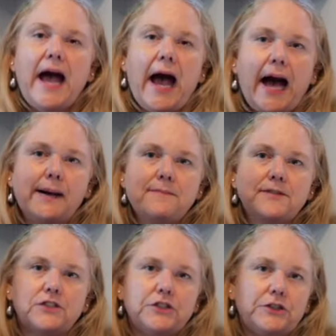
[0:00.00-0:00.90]

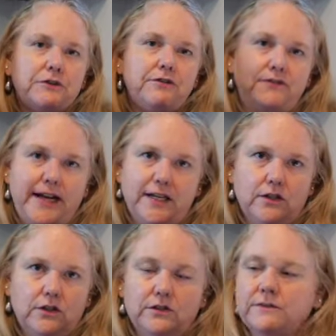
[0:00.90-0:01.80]
Absolute
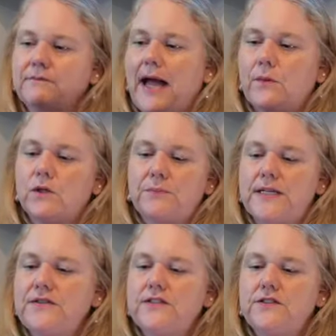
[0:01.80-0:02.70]
fail. I will
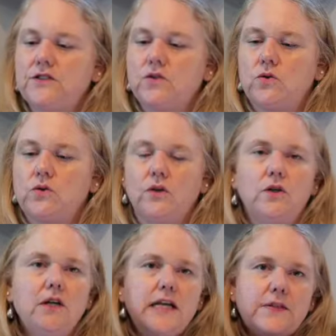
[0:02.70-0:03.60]
bring this to school.